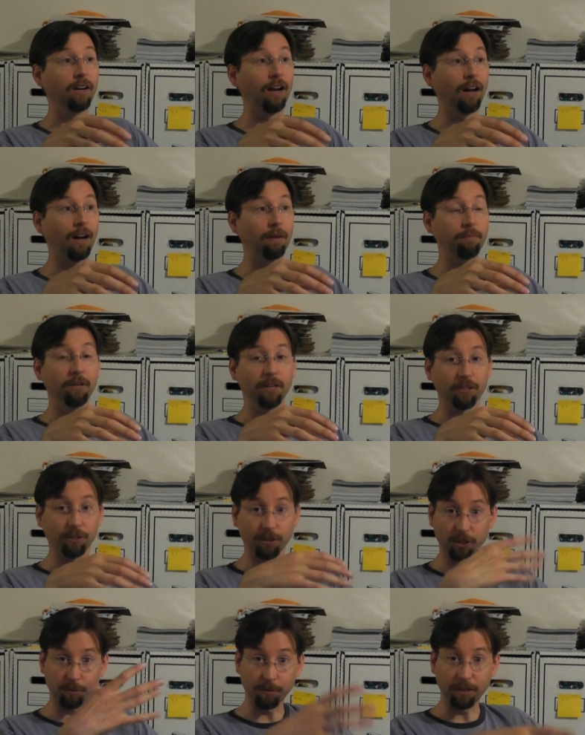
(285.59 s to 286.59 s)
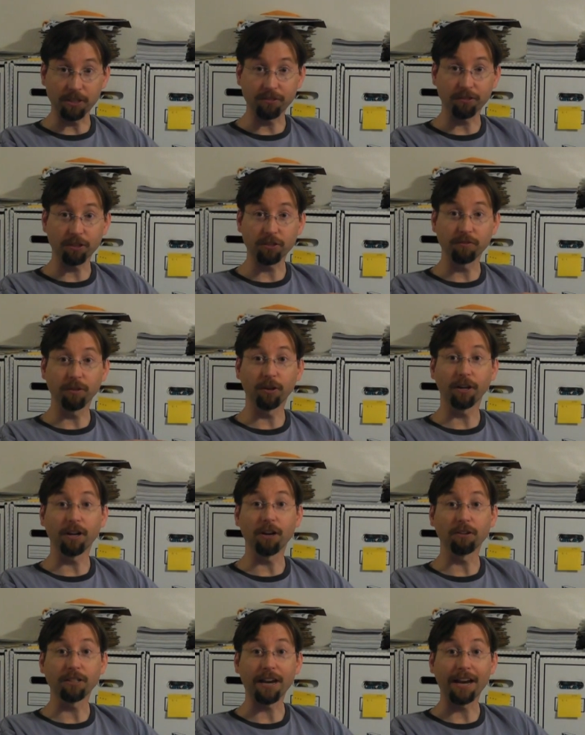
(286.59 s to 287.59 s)
Um, so this will be his first
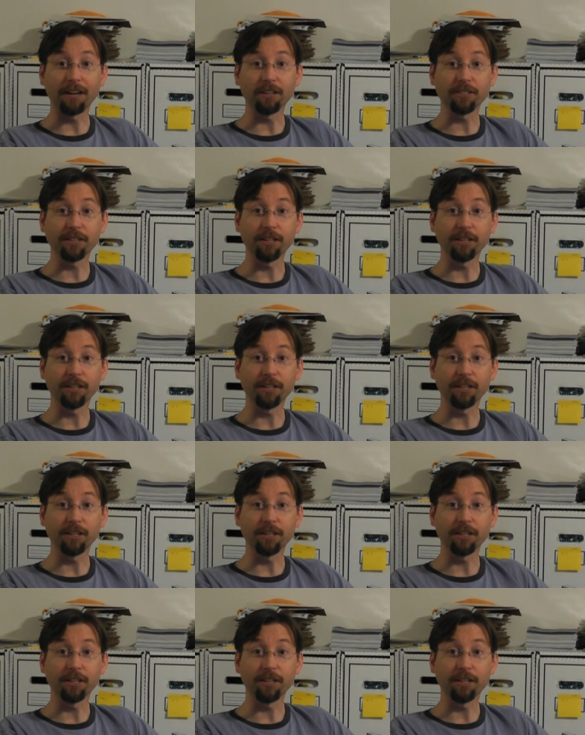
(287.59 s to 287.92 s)
Vertigo titles